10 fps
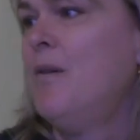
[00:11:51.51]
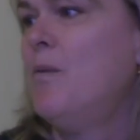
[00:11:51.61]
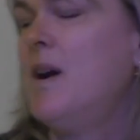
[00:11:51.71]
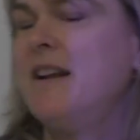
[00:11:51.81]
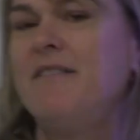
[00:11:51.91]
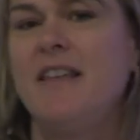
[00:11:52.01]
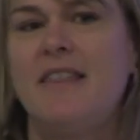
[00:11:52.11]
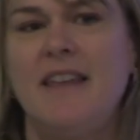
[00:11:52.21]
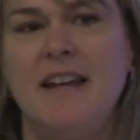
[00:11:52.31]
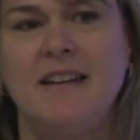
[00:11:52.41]
One of
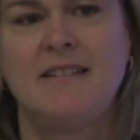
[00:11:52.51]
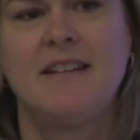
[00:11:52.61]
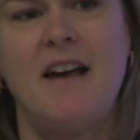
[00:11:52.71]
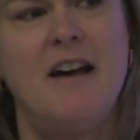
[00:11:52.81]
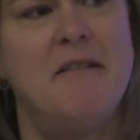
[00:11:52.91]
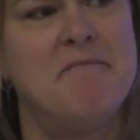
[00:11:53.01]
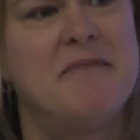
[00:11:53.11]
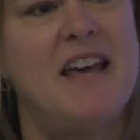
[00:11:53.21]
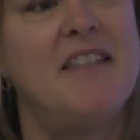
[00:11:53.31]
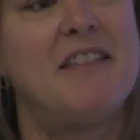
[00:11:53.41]
the things
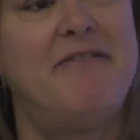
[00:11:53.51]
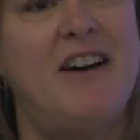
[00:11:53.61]
um, that the